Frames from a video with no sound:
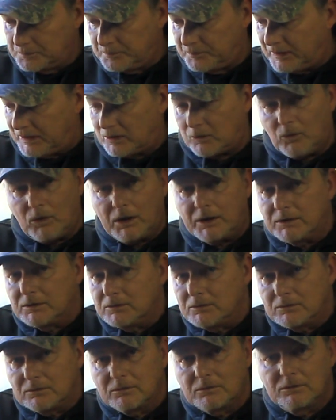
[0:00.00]
pick
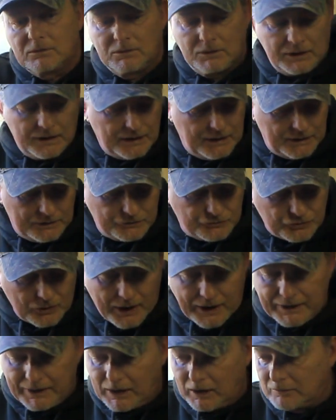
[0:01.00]
one, and
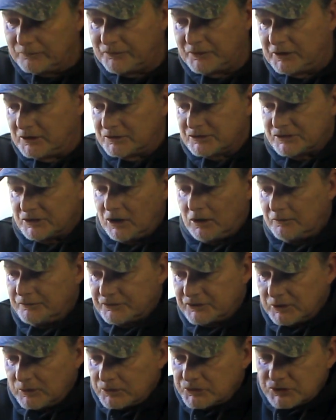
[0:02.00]
try it out for yourself.
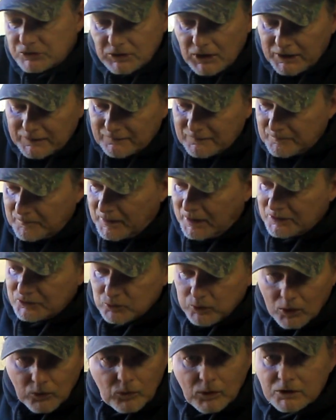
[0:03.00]
See what you like the
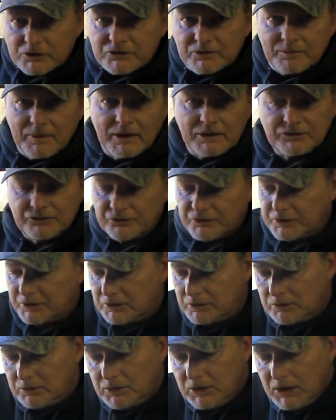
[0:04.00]
best, what works the best for
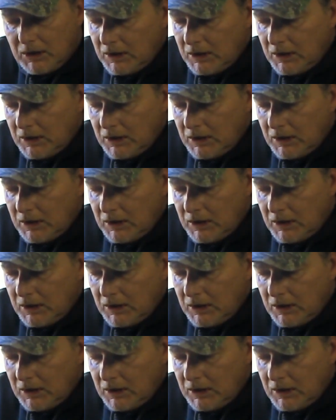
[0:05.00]
you.